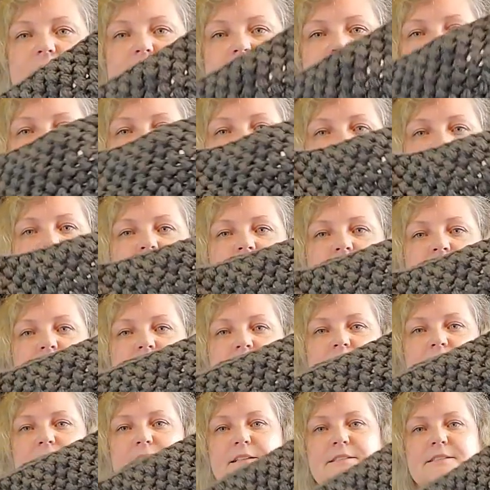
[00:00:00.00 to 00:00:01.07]
look,
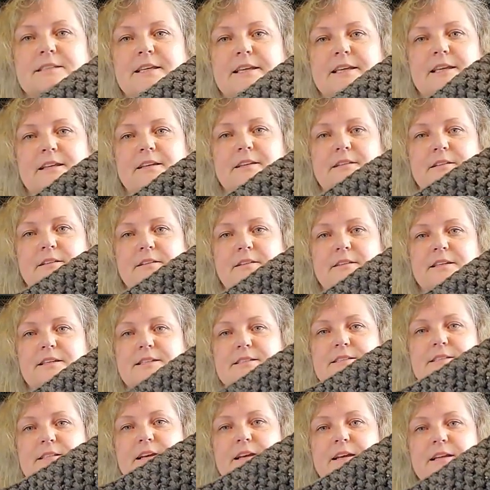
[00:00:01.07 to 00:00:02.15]
it's like this
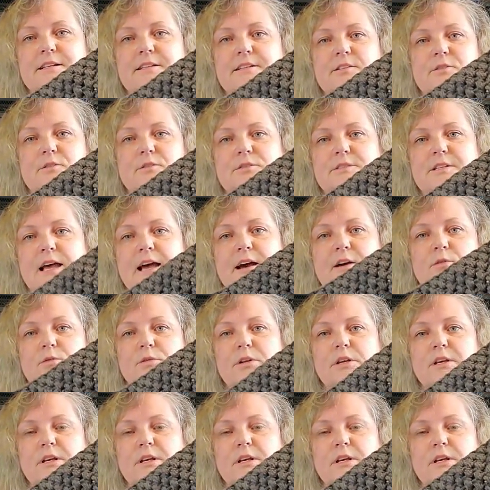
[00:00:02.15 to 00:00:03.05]
side goes out.